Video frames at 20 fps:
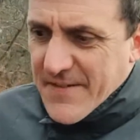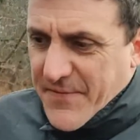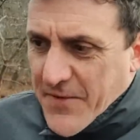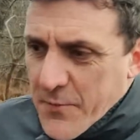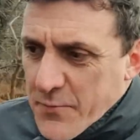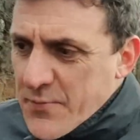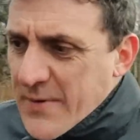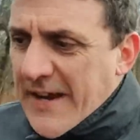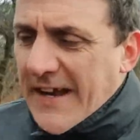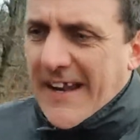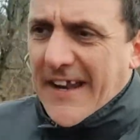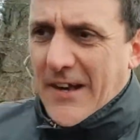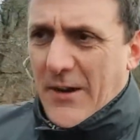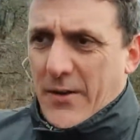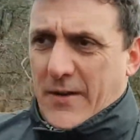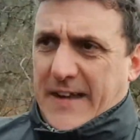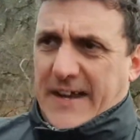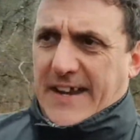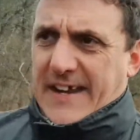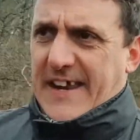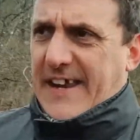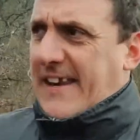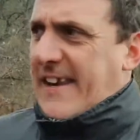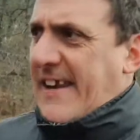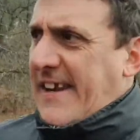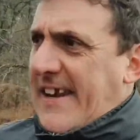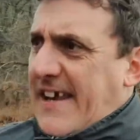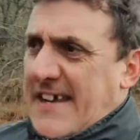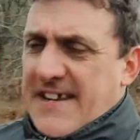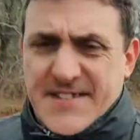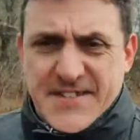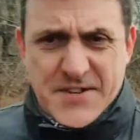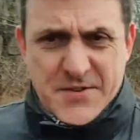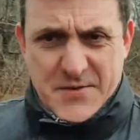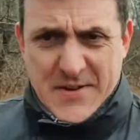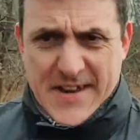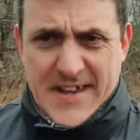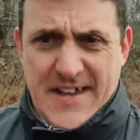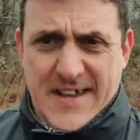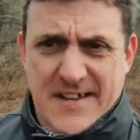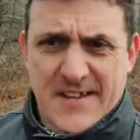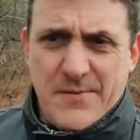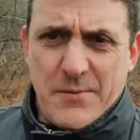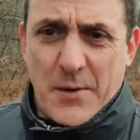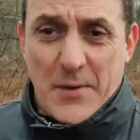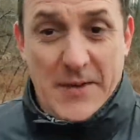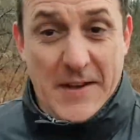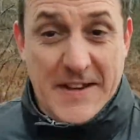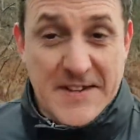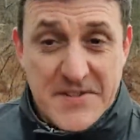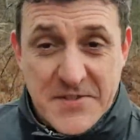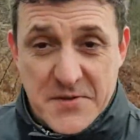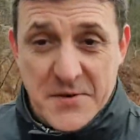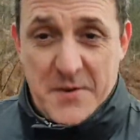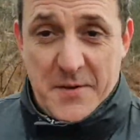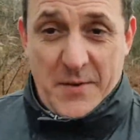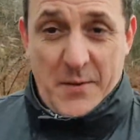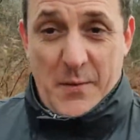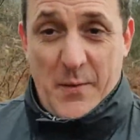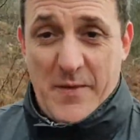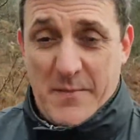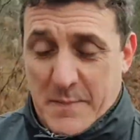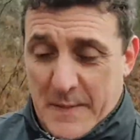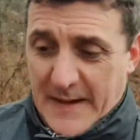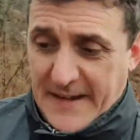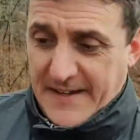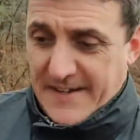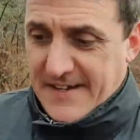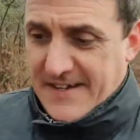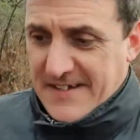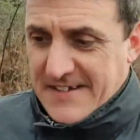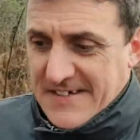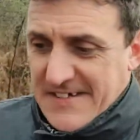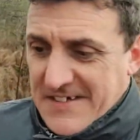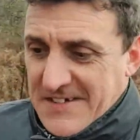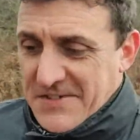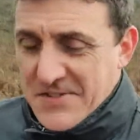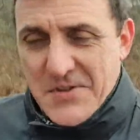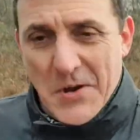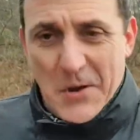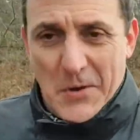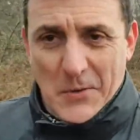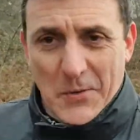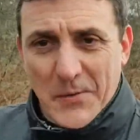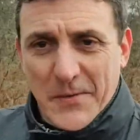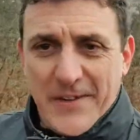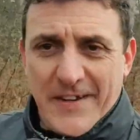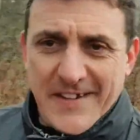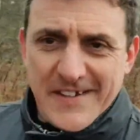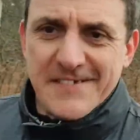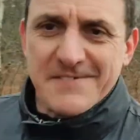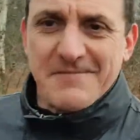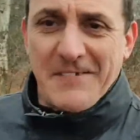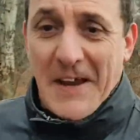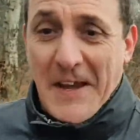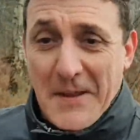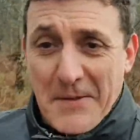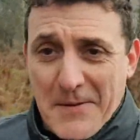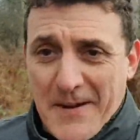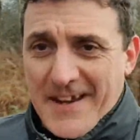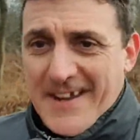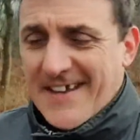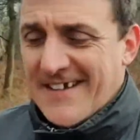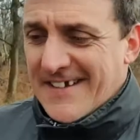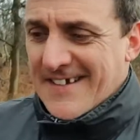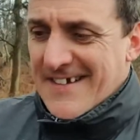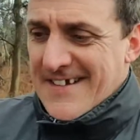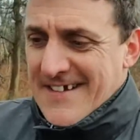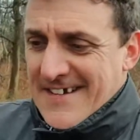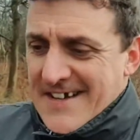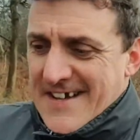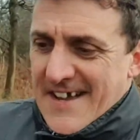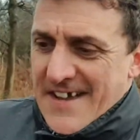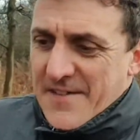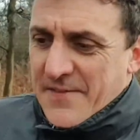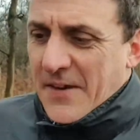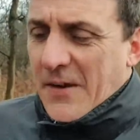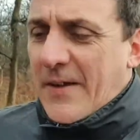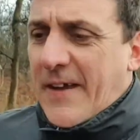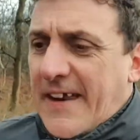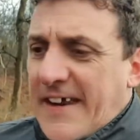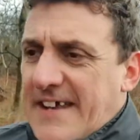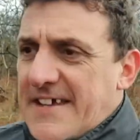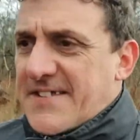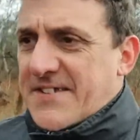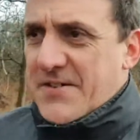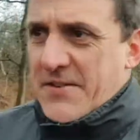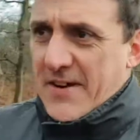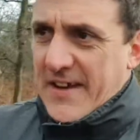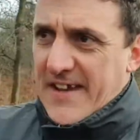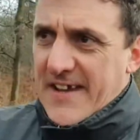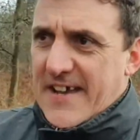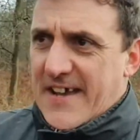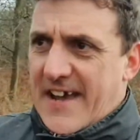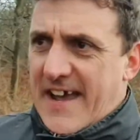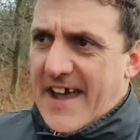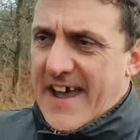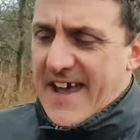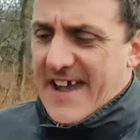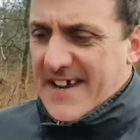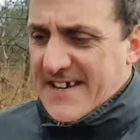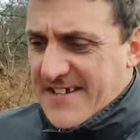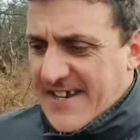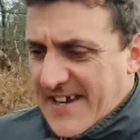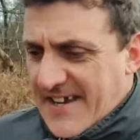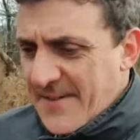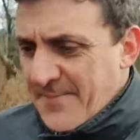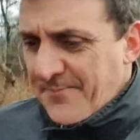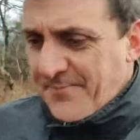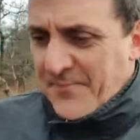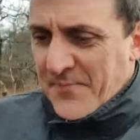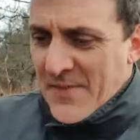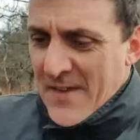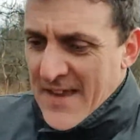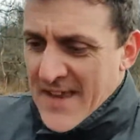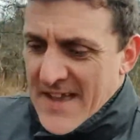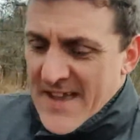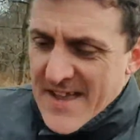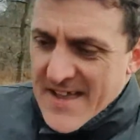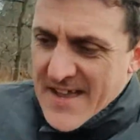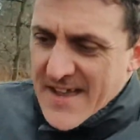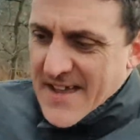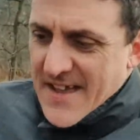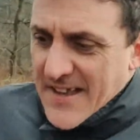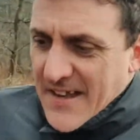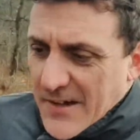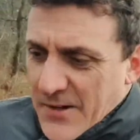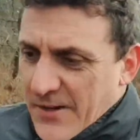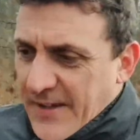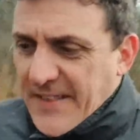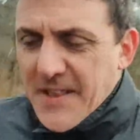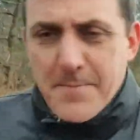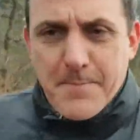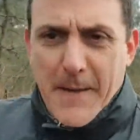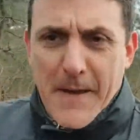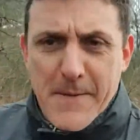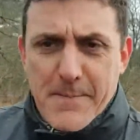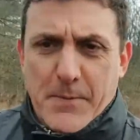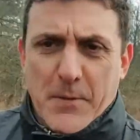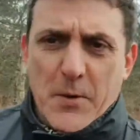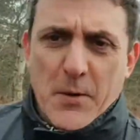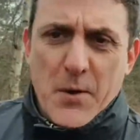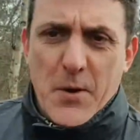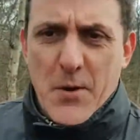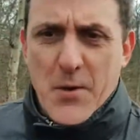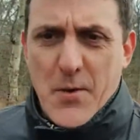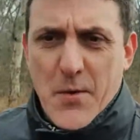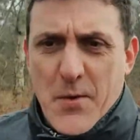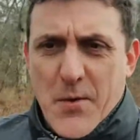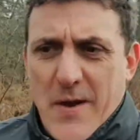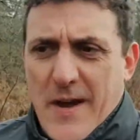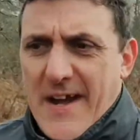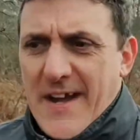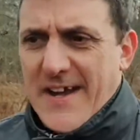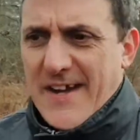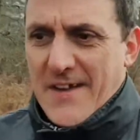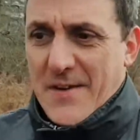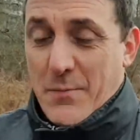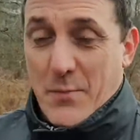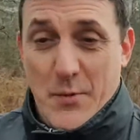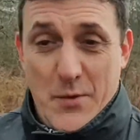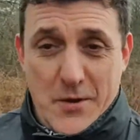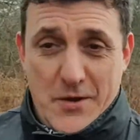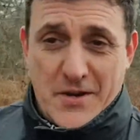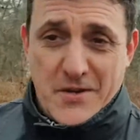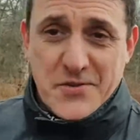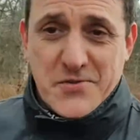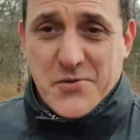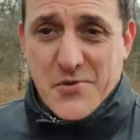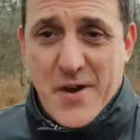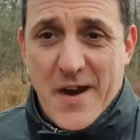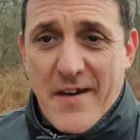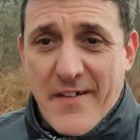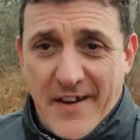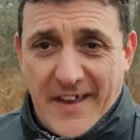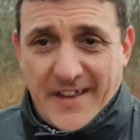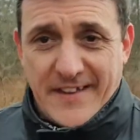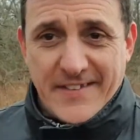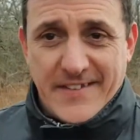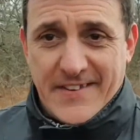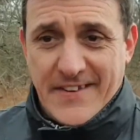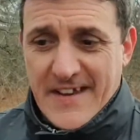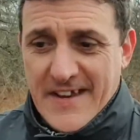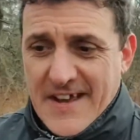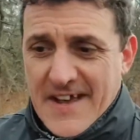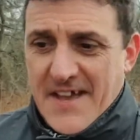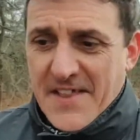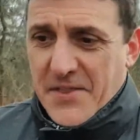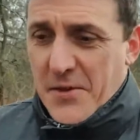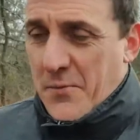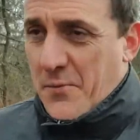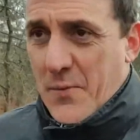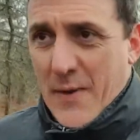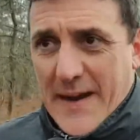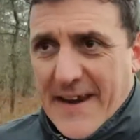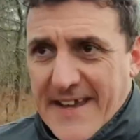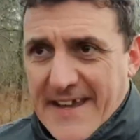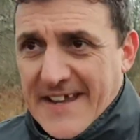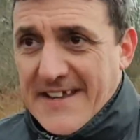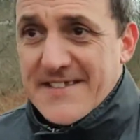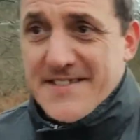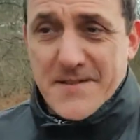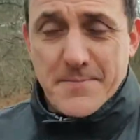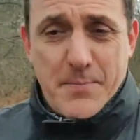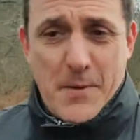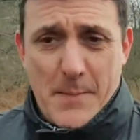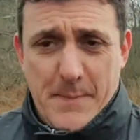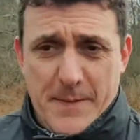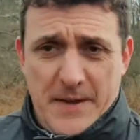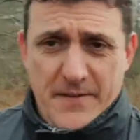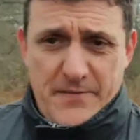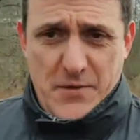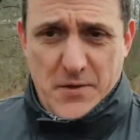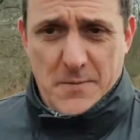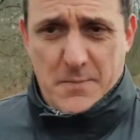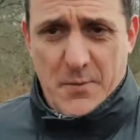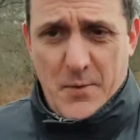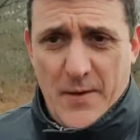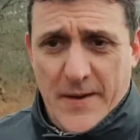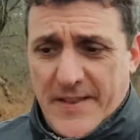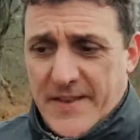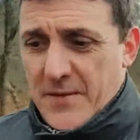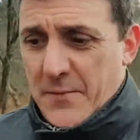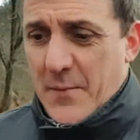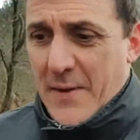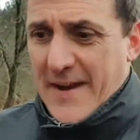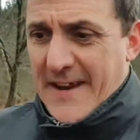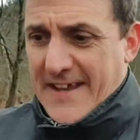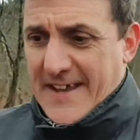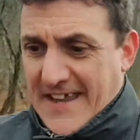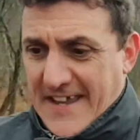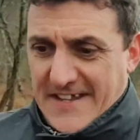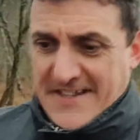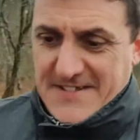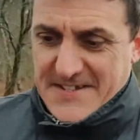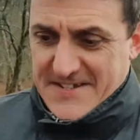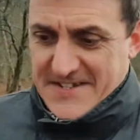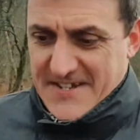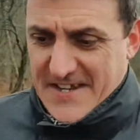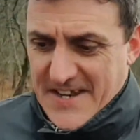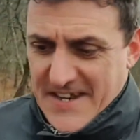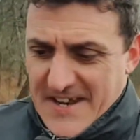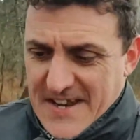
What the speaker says: really look at it in history, well, the history that we've been told anyway, if you look at history and look at the people who were contrarians, that went against the popular viewpoint, that went against